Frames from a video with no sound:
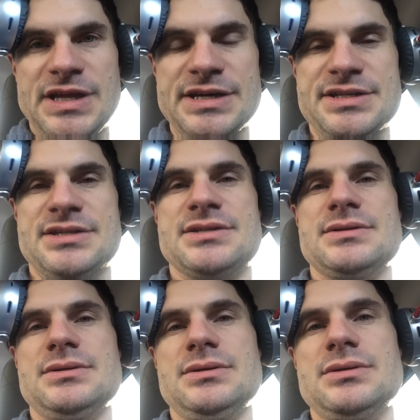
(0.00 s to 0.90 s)
I did
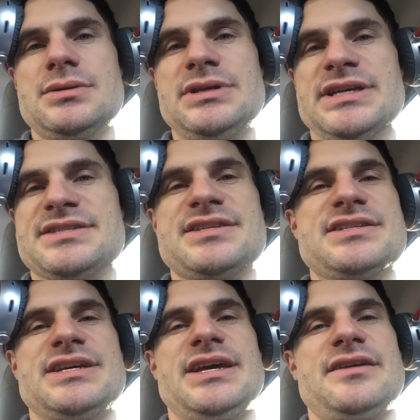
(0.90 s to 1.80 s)

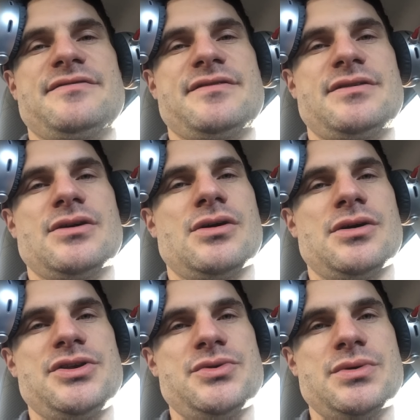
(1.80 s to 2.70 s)
yesterday have an
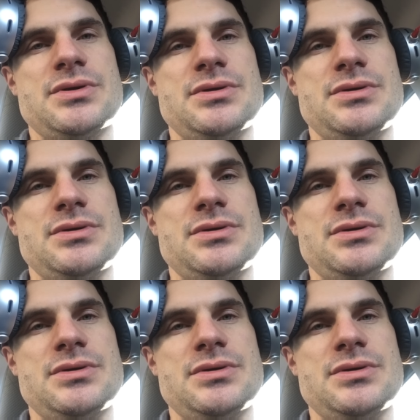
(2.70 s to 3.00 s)
argue